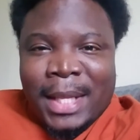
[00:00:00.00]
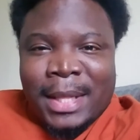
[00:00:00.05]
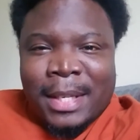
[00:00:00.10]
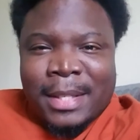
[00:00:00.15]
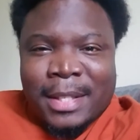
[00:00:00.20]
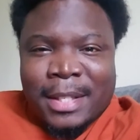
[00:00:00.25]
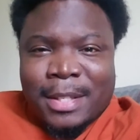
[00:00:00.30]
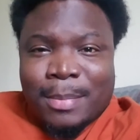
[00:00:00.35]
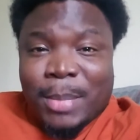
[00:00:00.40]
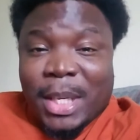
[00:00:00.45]

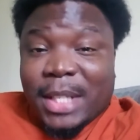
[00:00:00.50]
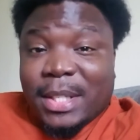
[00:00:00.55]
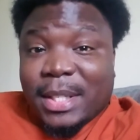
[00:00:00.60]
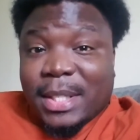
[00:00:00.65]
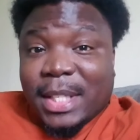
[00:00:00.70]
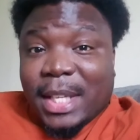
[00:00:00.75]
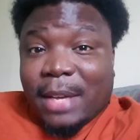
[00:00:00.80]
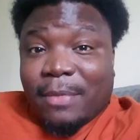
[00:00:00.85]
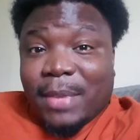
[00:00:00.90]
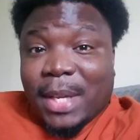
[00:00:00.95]
This is me
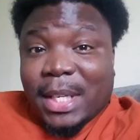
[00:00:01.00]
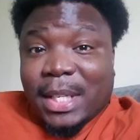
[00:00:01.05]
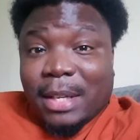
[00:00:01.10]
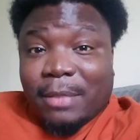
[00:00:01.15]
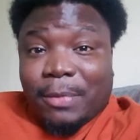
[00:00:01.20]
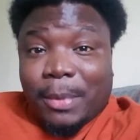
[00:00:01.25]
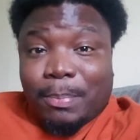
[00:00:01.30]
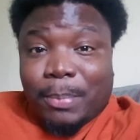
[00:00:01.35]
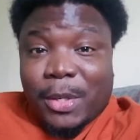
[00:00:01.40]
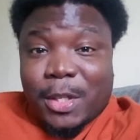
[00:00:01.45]
just giving
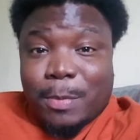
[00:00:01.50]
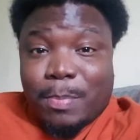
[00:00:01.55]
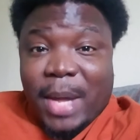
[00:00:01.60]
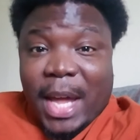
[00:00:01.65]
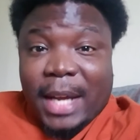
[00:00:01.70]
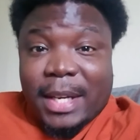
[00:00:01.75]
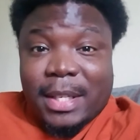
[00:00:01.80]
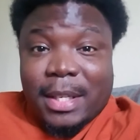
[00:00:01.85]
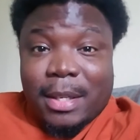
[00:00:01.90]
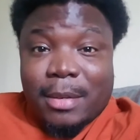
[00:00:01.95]
different
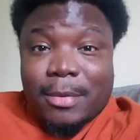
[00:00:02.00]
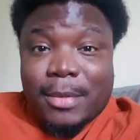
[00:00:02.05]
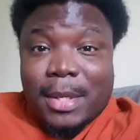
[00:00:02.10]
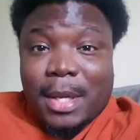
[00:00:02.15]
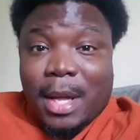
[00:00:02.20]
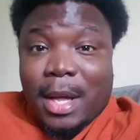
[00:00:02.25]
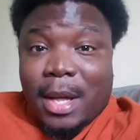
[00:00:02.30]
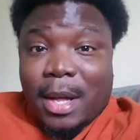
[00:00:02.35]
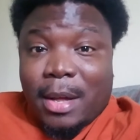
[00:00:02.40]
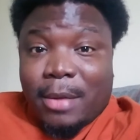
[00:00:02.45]
perspectives
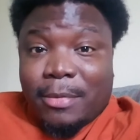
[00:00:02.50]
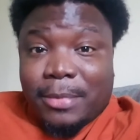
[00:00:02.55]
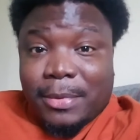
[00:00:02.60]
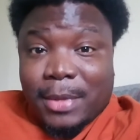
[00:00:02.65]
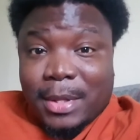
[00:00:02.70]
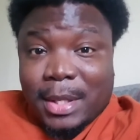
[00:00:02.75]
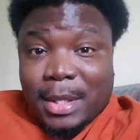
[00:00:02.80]
of